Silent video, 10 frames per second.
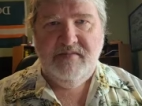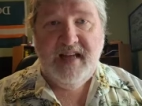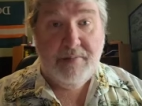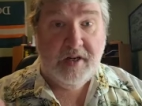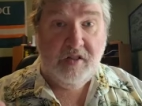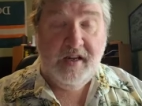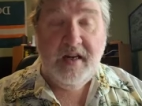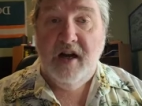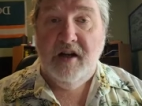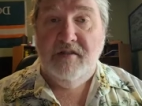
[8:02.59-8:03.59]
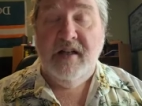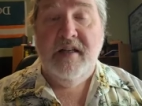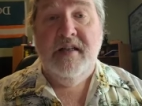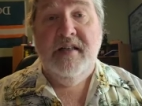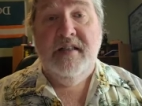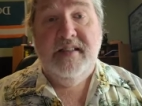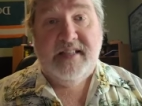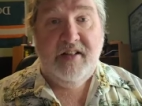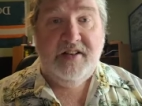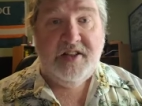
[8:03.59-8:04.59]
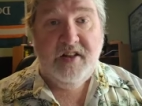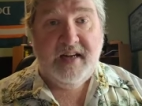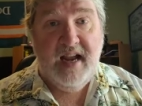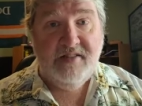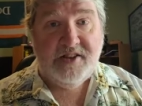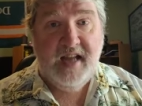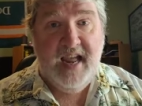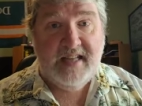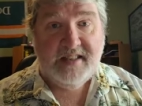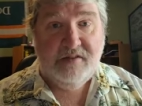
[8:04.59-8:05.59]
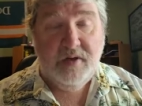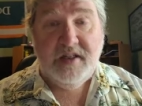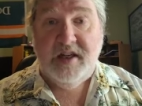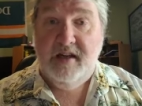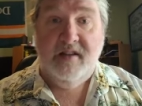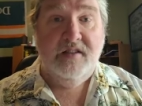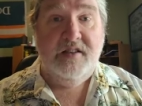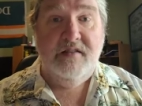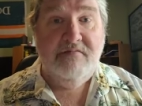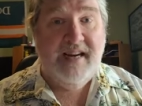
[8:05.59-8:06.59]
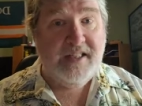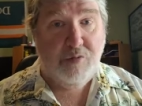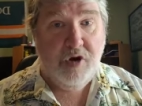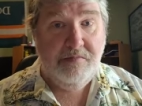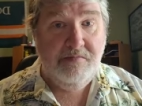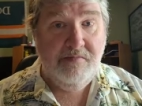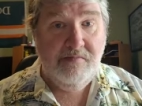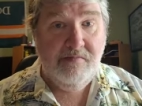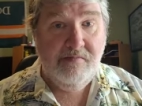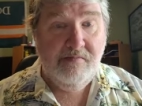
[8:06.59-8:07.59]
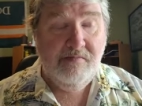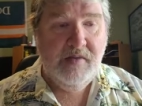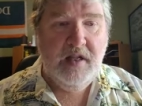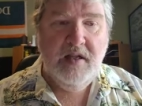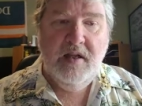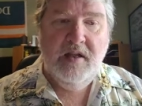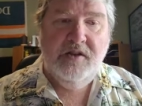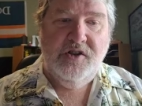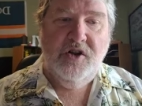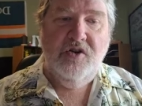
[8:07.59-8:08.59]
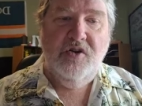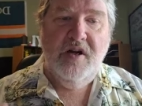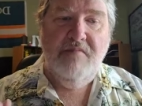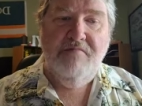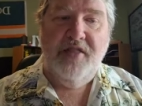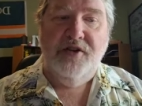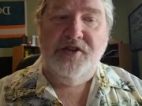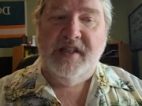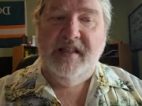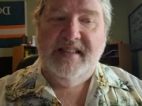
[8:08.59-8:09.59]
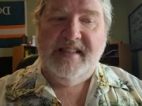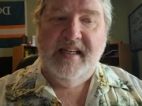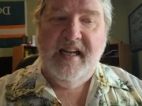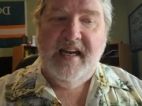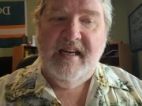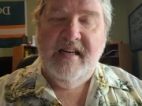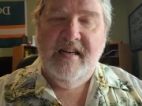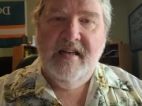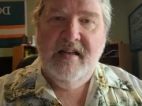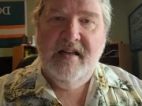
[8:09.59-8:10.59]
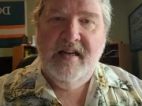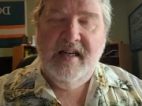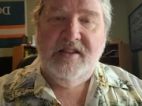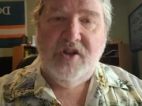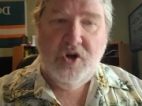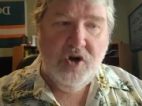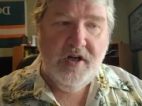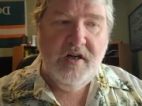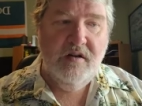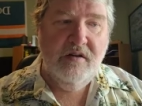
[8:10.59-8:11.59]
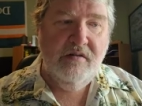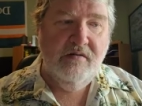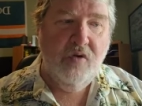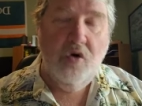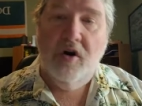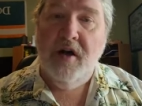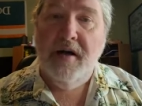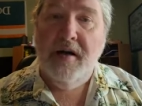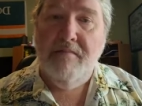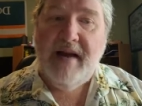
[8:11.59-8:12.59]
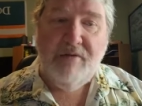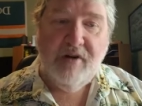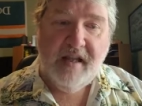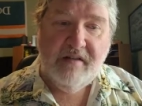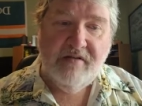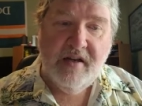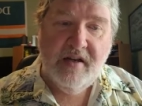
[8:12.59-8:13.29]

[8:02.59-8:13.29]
chemically of salicylic acid, which is aspirin. So methyl salicylate is good for pain relief.